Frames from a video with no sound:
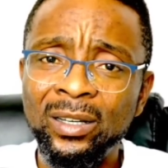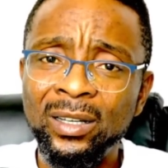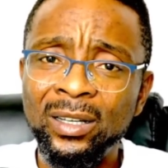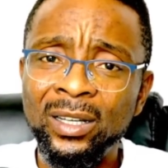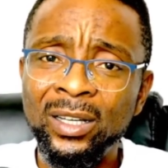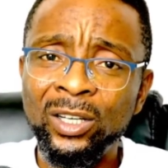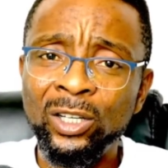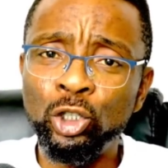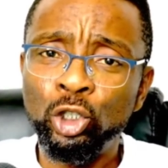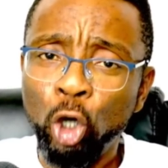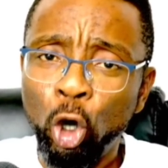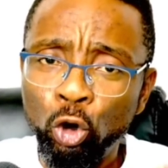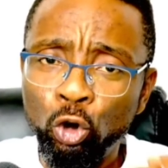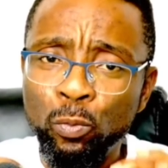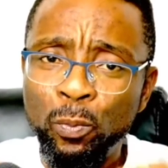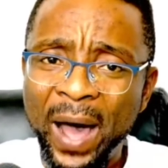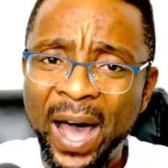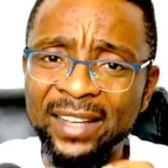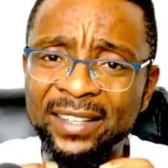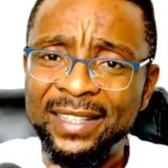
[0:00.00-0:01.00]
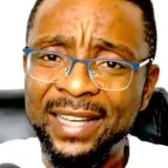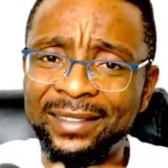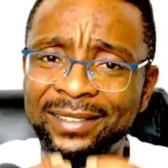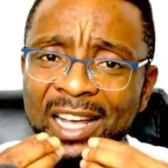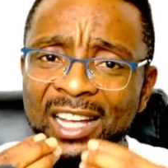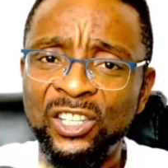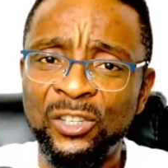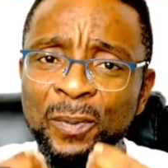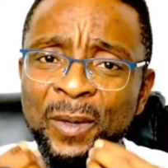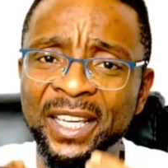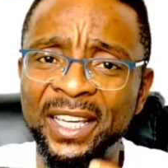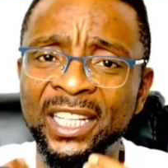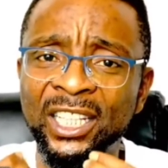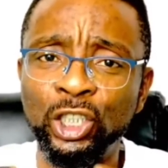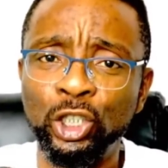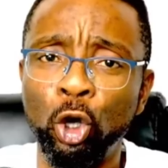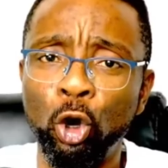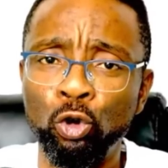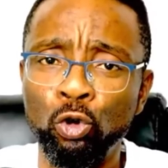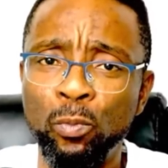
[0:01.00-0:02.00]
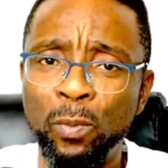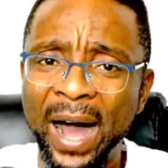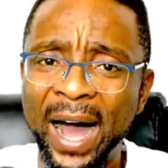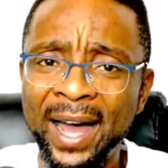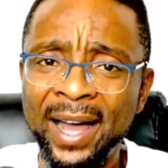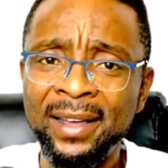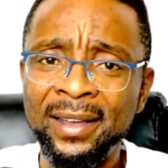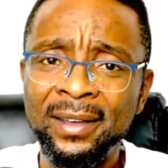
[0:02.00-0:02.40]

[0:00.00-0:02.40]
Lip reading: Yorubas that are speaking Yoruba,